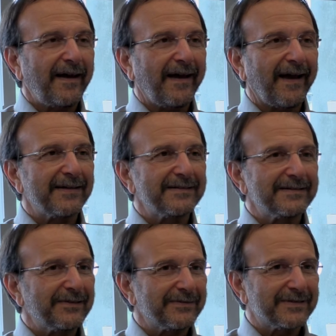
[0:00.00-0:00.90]

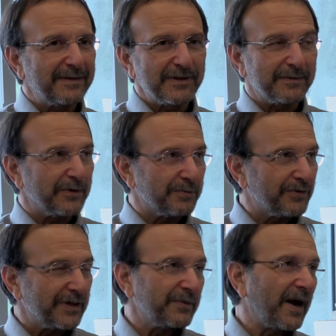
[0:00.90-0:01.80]
And some of them are
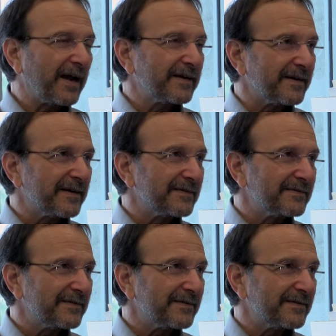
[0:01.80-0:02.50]
pretty wacky.